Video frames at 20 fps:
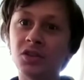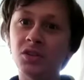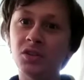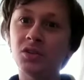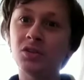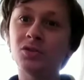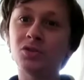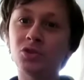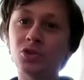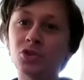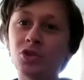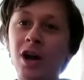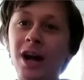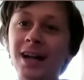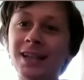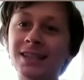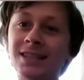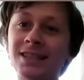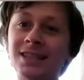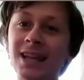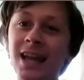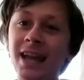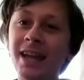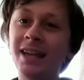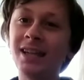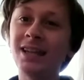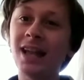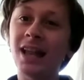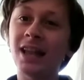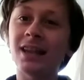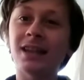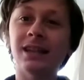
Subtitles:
who tried saying that